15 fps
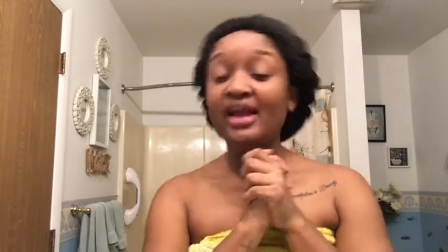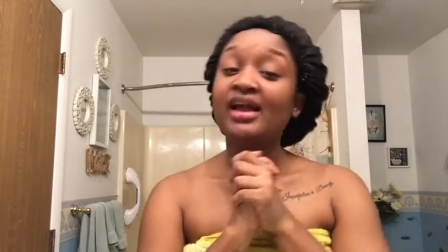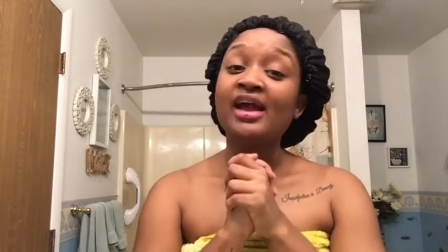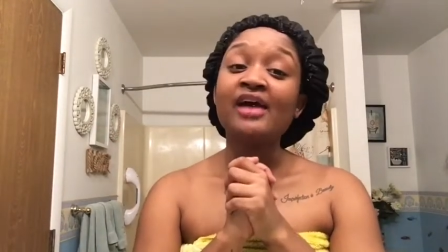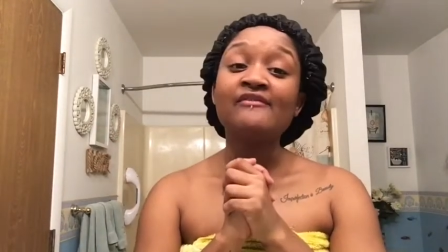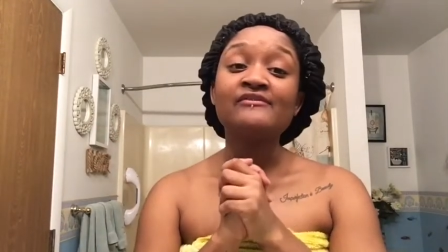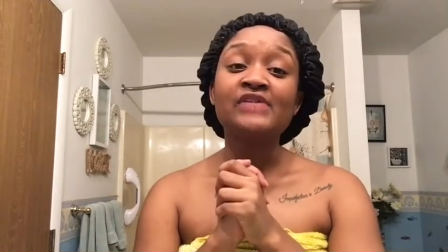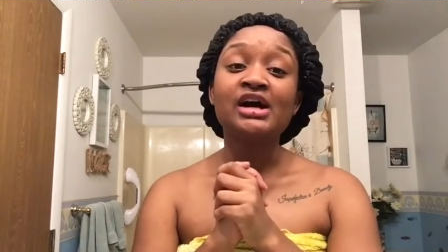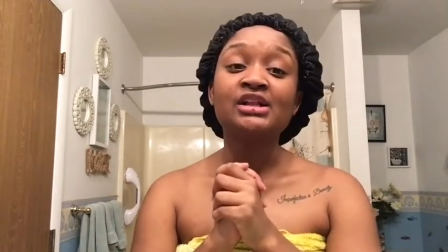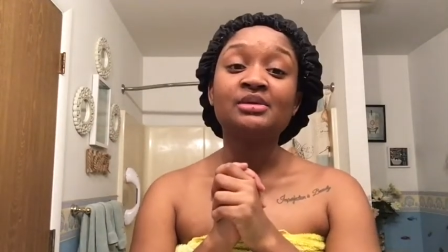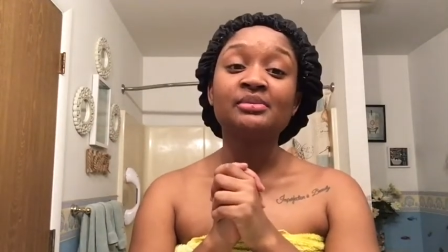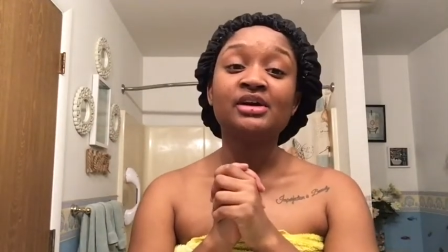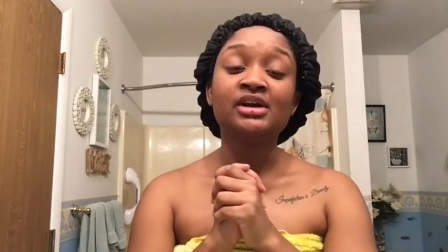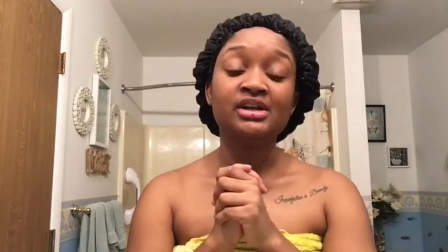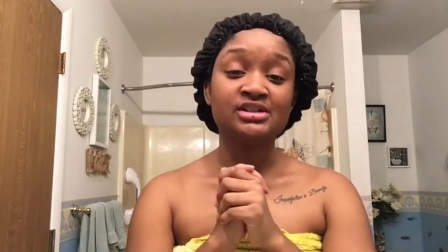And follow me
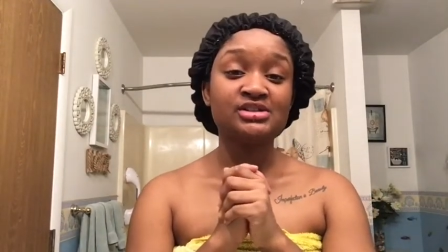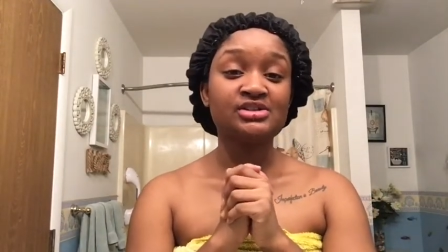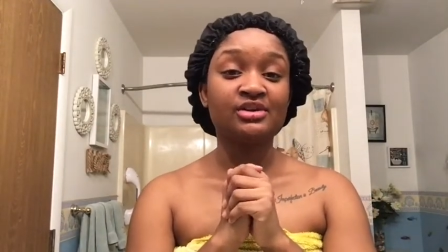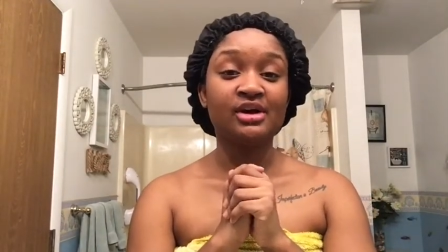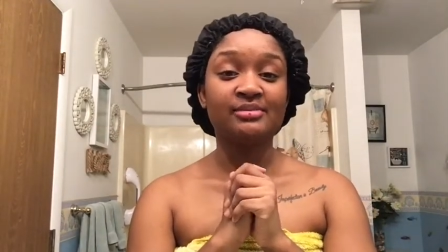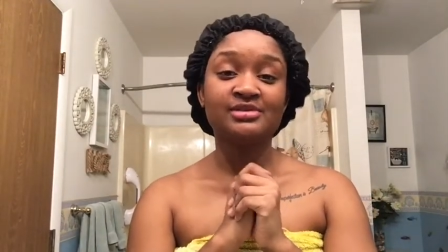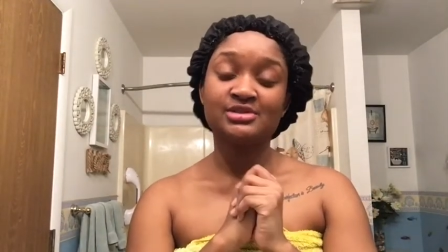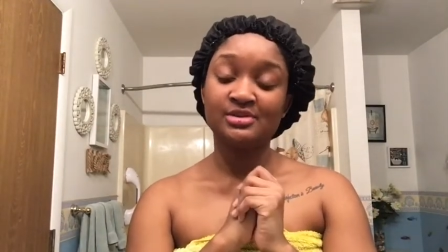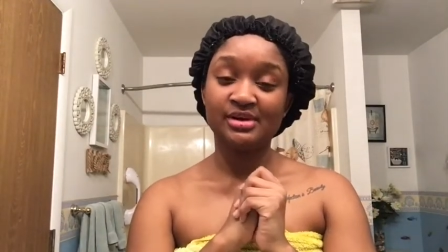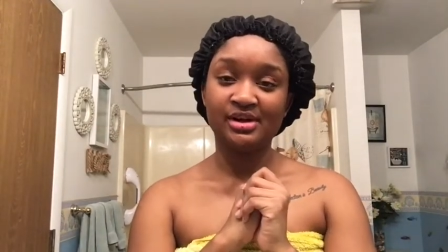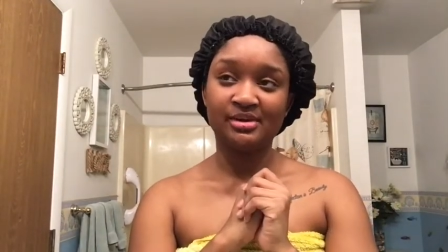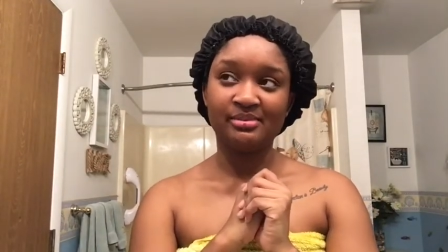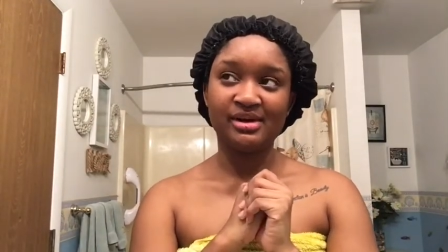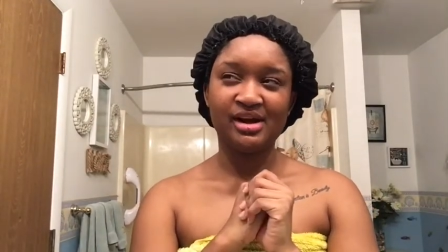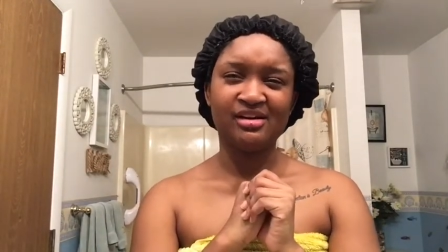on Instagram and Twitter,
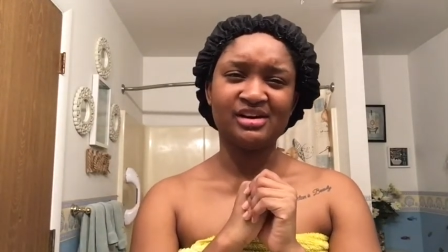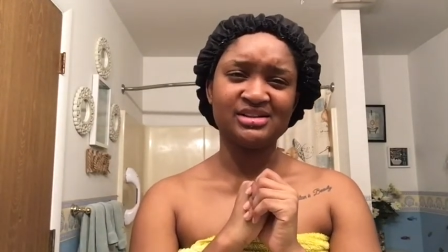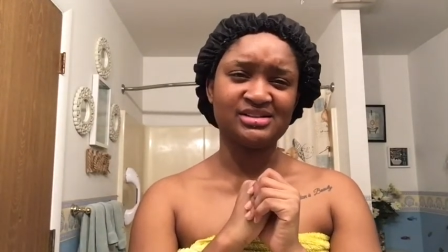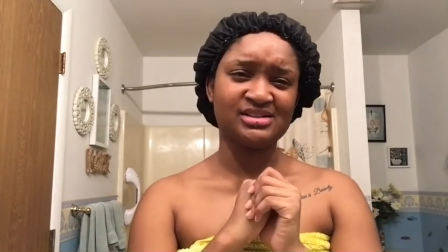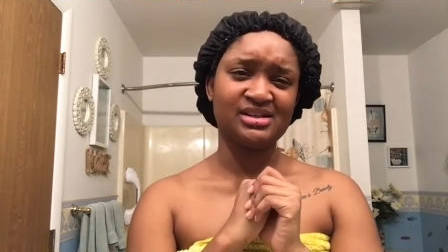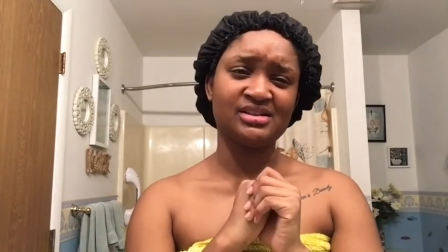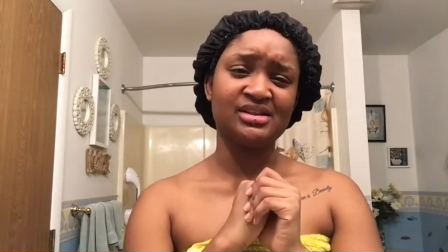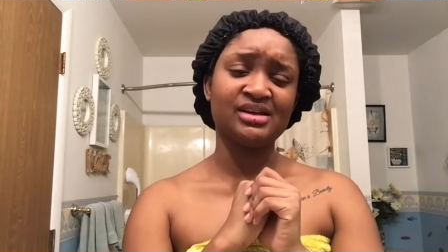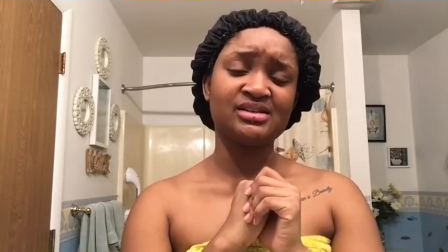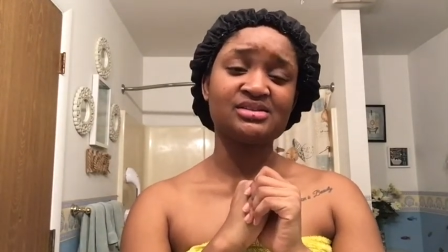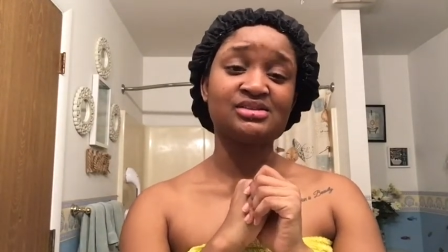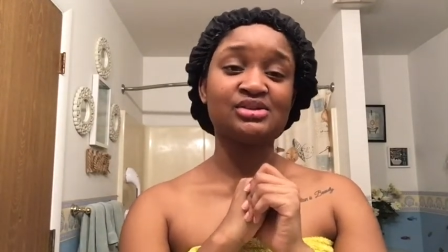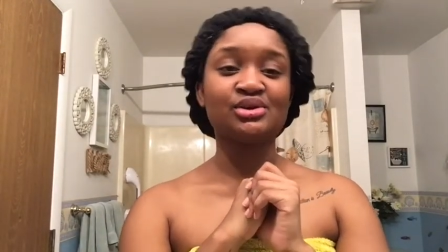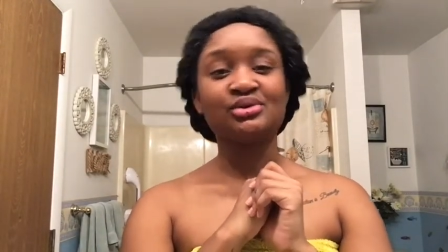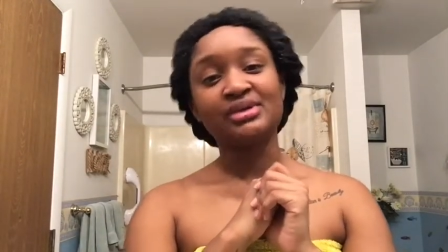but I already said that.
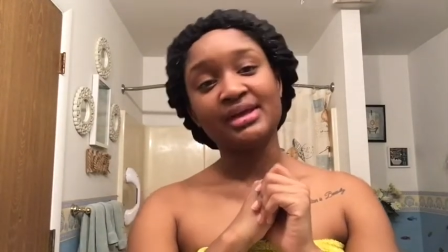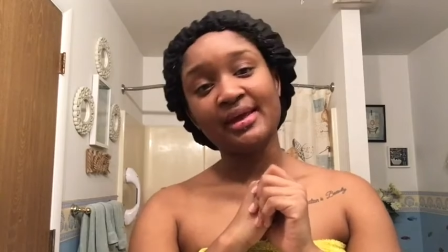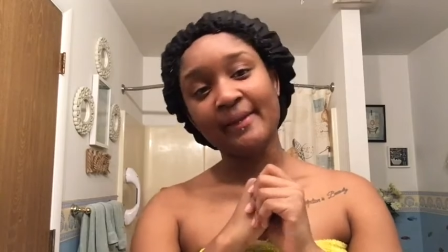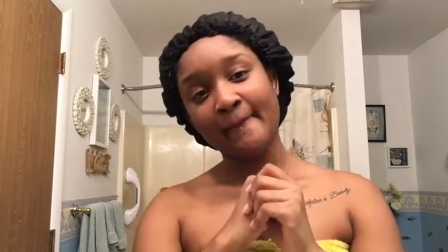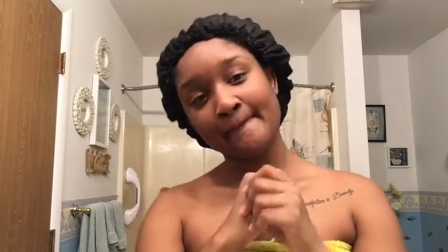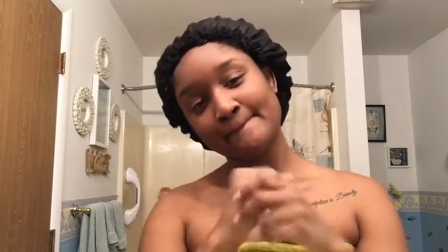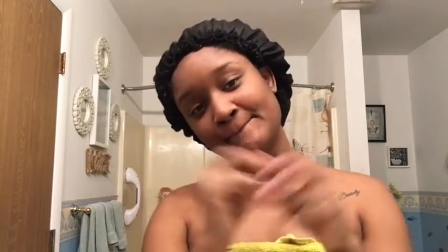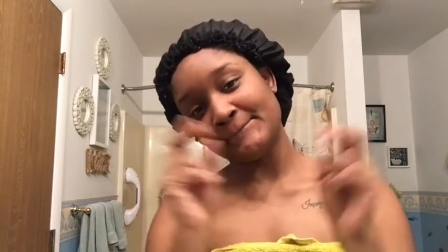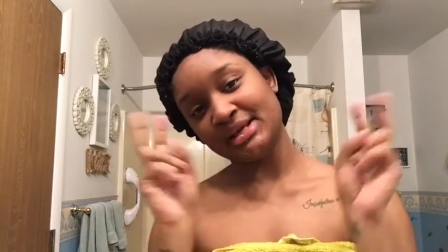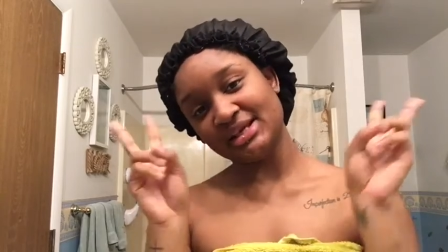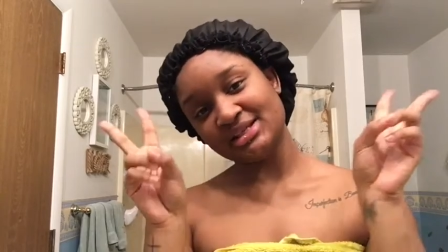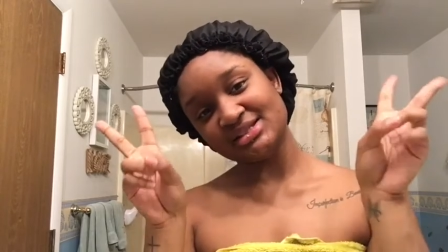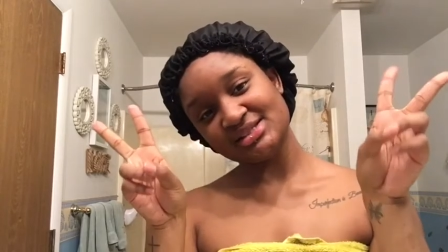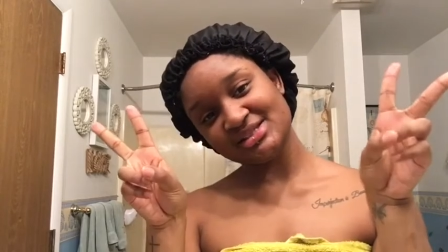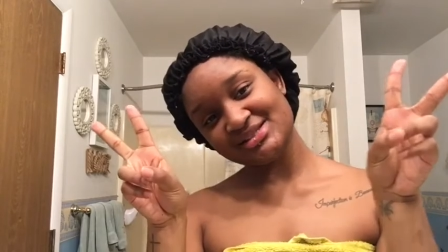So yeah,
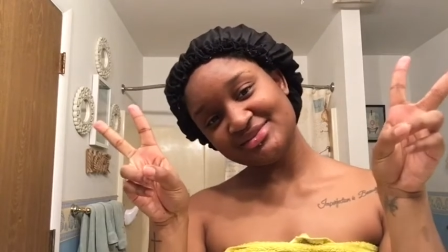peace.